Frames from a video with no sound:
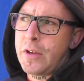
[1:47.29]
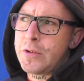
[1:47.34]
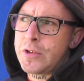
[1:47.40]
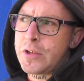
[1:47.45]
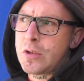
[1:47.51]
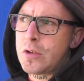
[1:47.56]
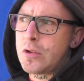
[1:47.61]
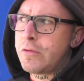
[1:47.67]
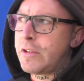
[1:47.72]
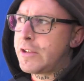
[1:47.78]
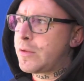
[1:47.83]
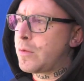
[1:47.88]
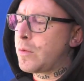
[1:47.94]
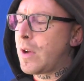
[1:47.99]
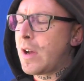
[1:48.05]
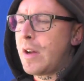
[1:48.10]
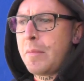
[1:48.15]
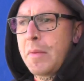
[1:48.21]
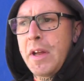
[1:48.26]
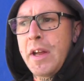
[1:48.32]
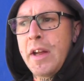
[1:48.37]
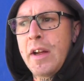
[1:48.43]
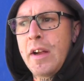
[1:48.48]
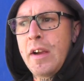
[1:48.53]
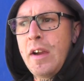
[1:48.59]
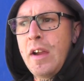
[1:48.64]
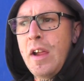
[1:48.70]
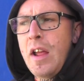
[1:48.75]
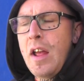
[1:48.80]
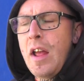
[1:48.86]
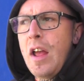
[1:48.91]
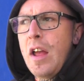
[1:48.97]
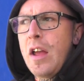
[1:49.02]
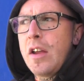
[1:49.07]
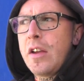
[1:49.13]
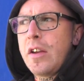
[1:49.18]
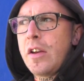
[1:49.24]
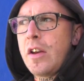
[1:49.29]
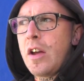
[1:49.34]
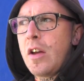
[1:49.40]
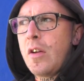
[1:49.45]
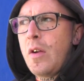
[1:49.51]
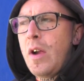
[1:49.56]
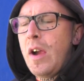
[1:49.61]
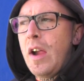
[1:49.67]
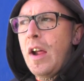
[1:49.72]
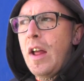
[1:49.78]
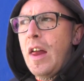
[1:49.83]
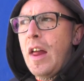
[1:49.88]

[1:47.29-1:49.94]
those tourists will come here, you know,